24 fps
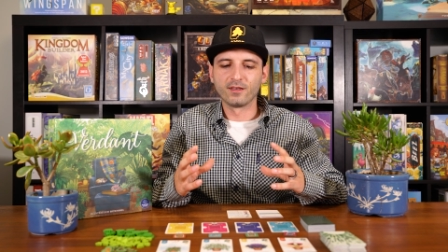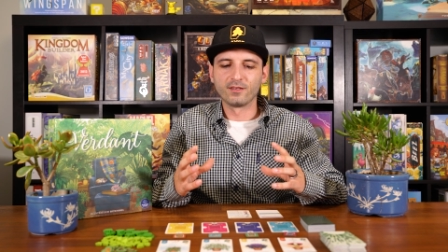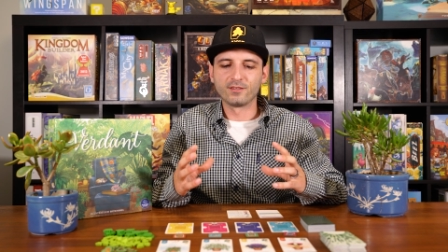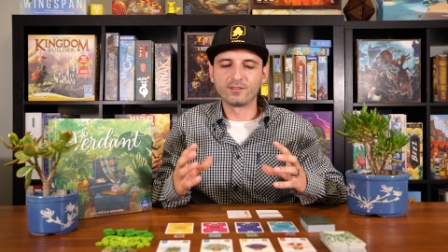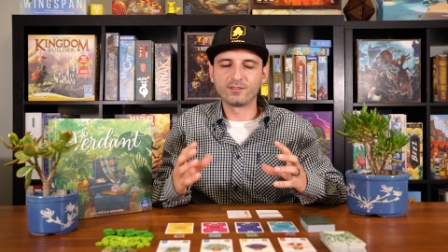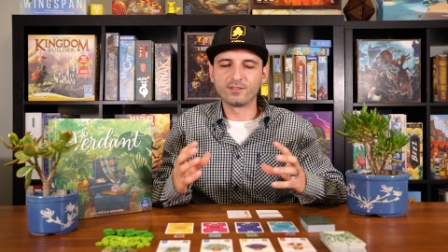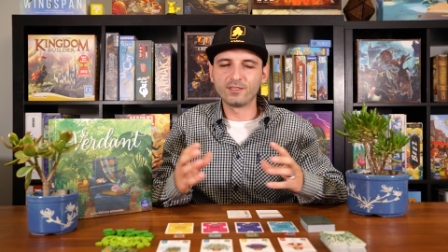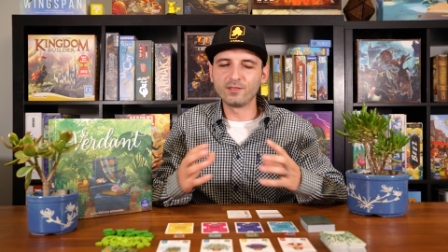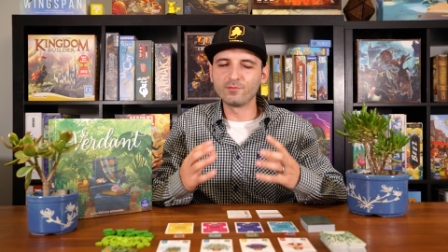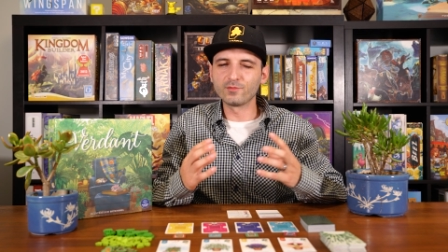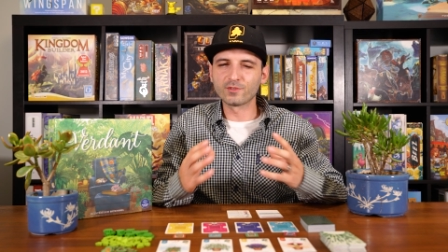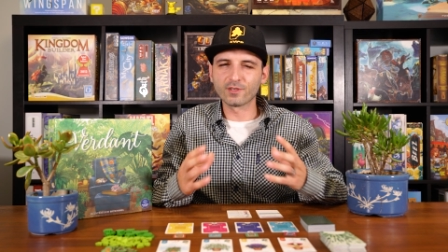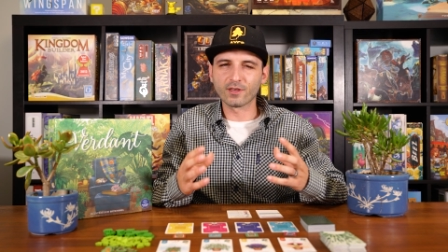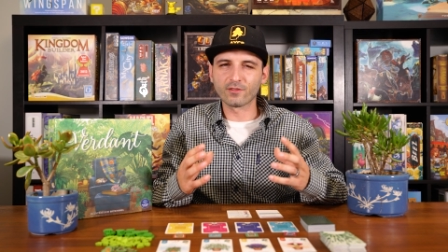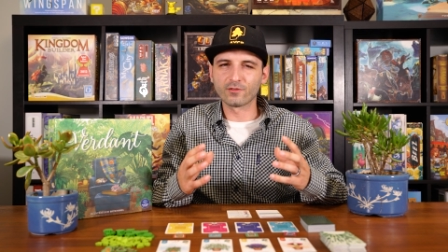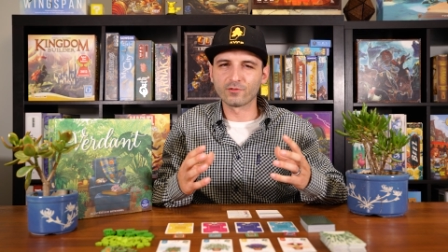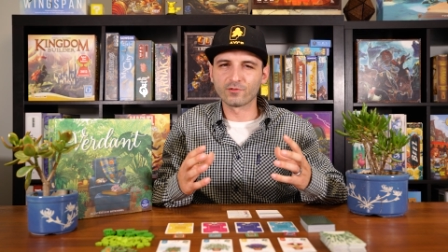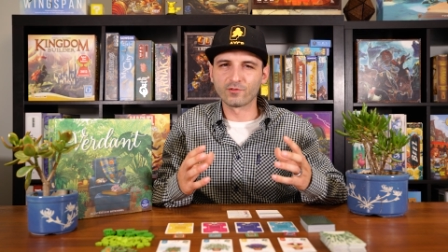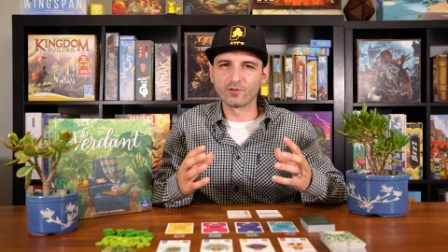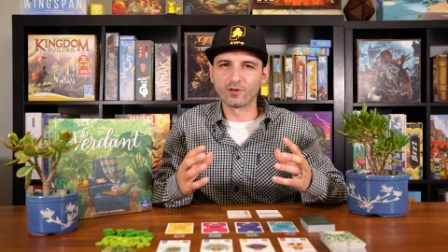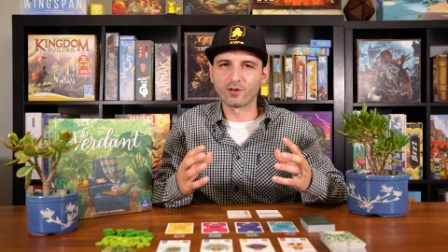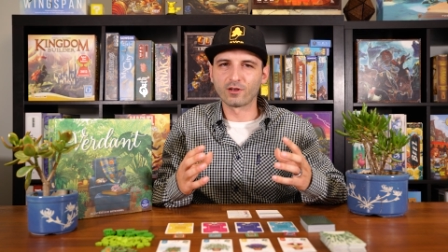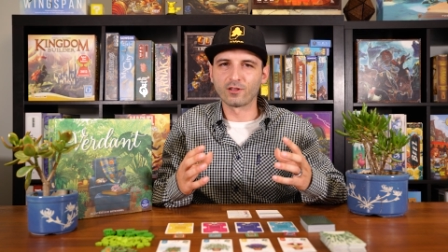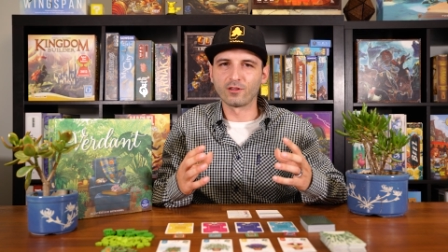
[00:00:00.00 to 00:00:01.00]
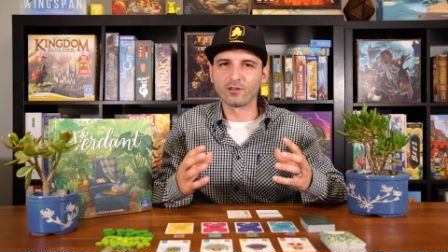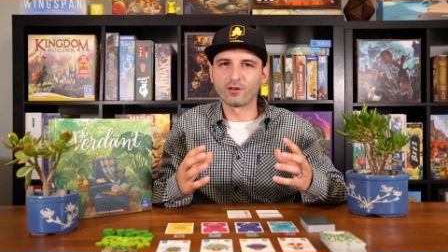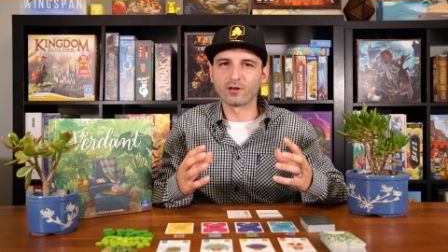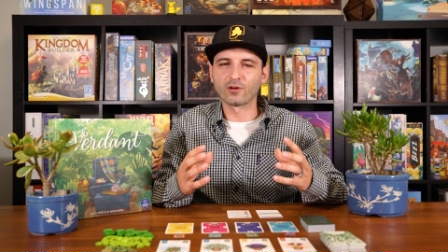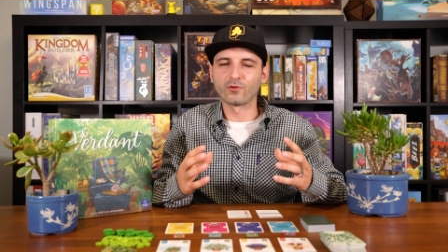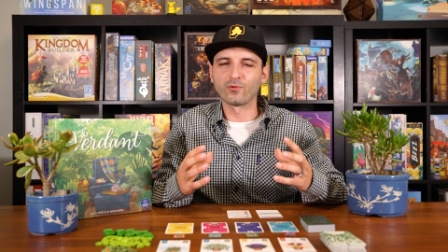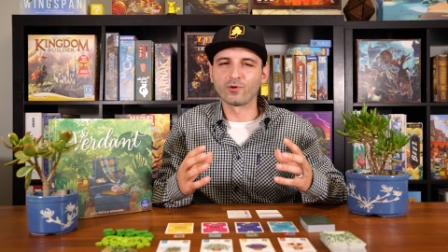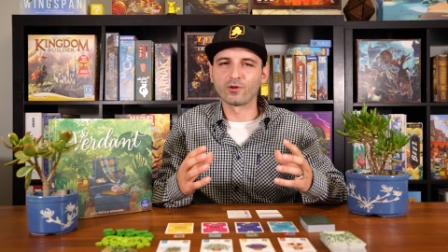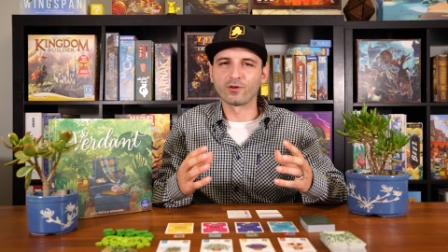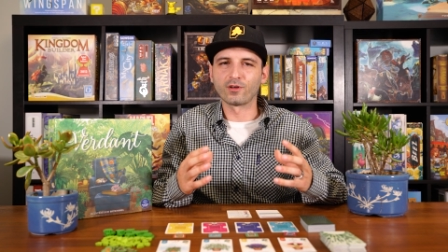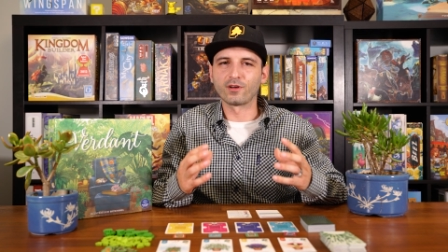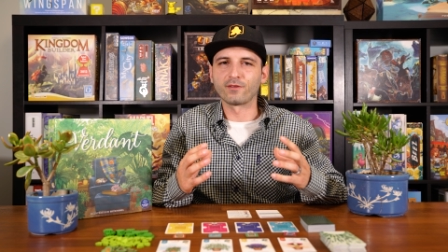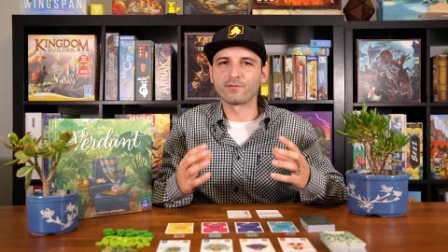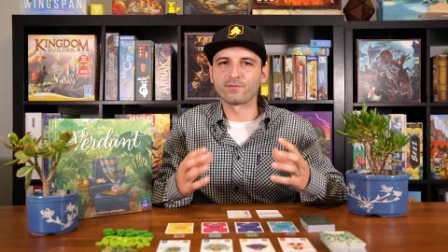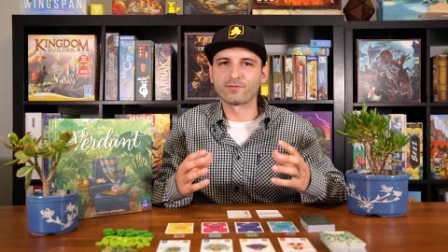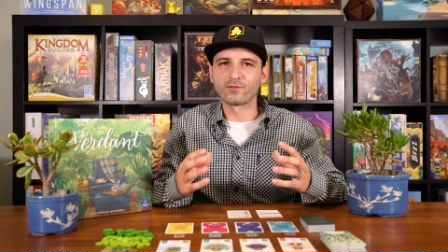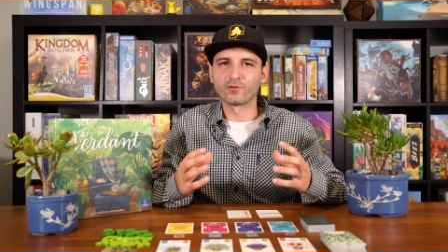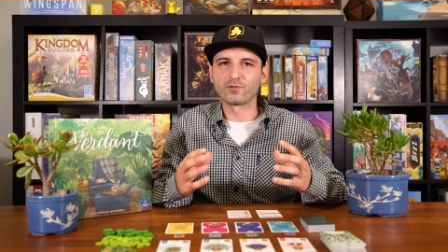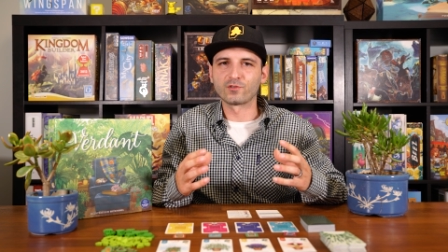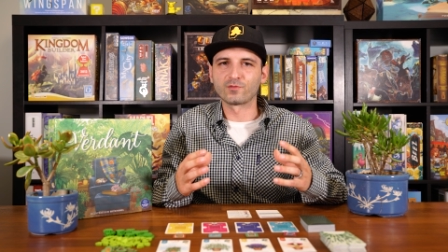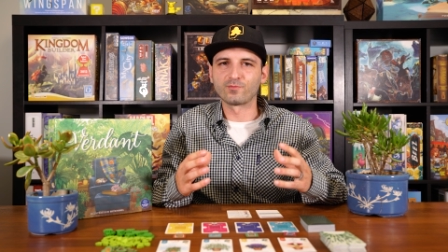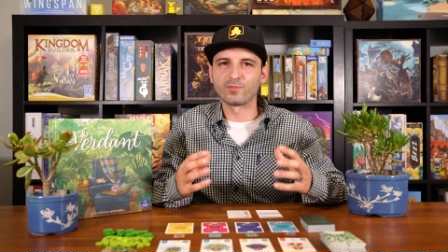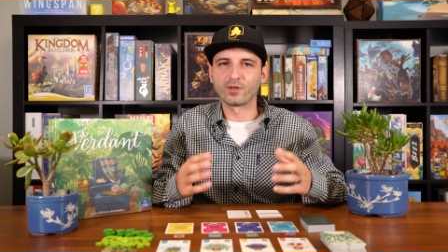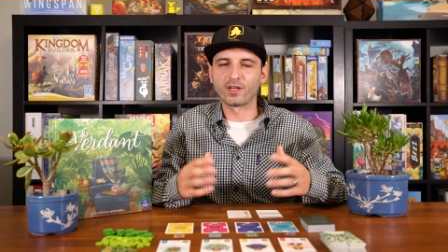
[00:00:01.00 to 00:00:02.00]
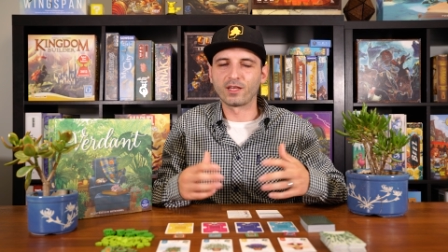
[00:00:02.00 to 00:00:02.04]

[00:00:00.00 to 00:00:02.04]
seems like there's not a lot going on at first,